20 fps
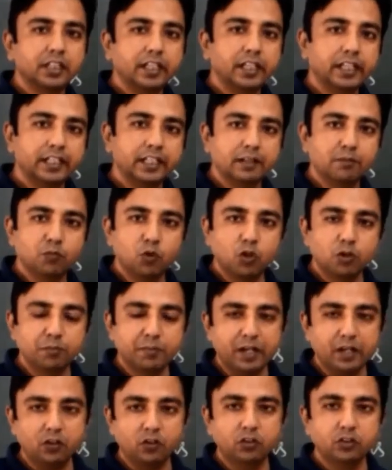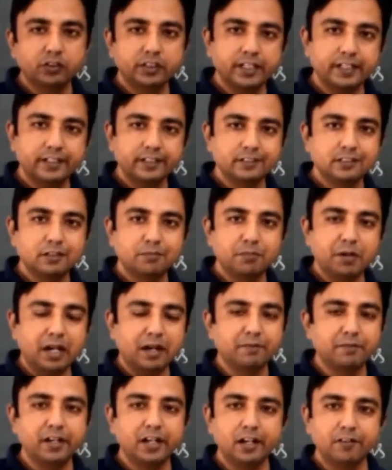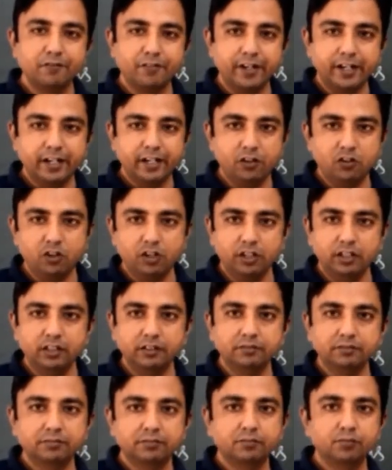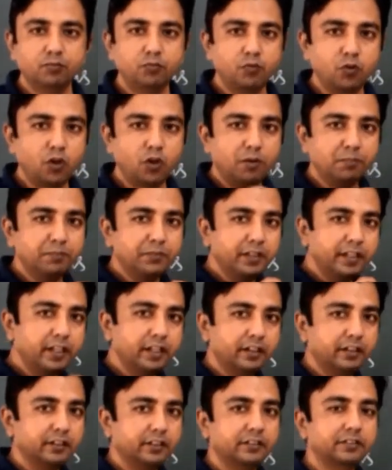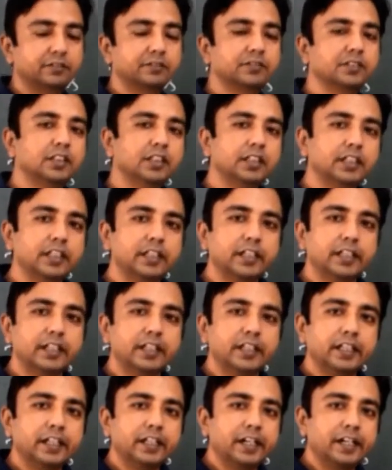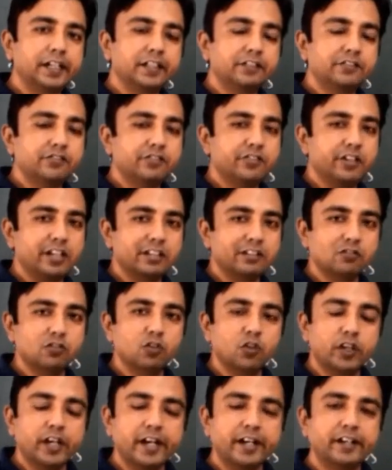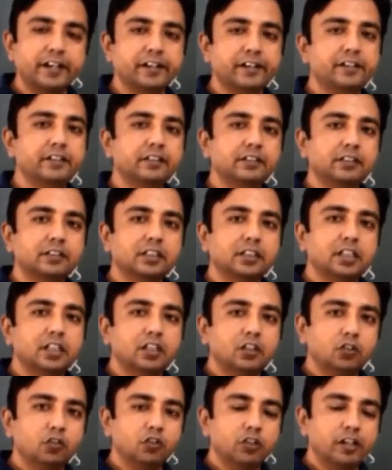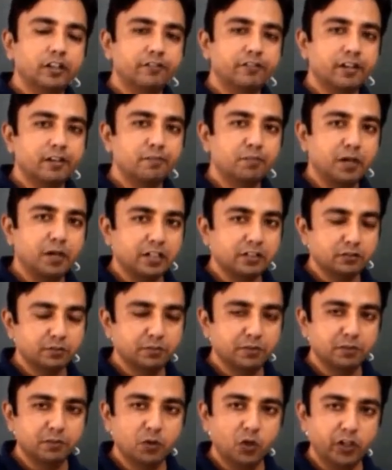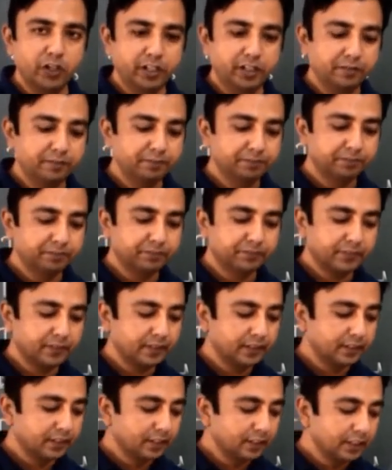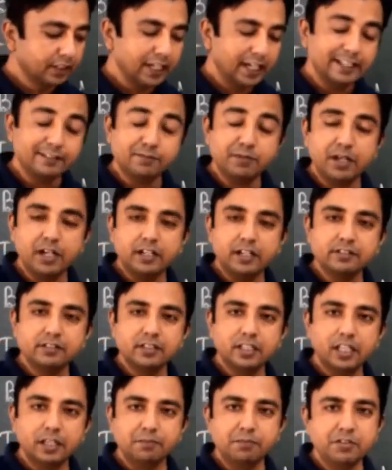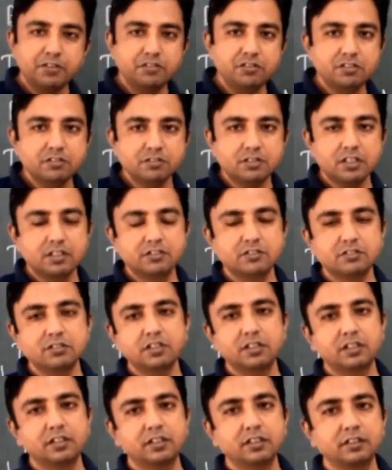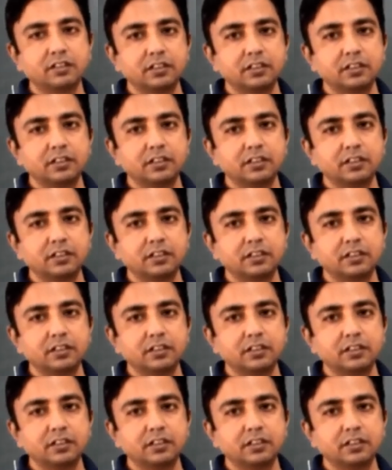in the bone marrow, that is the primary lymphatic organ. From there, it is translocated to different parts of the body. As far as APC is concerned,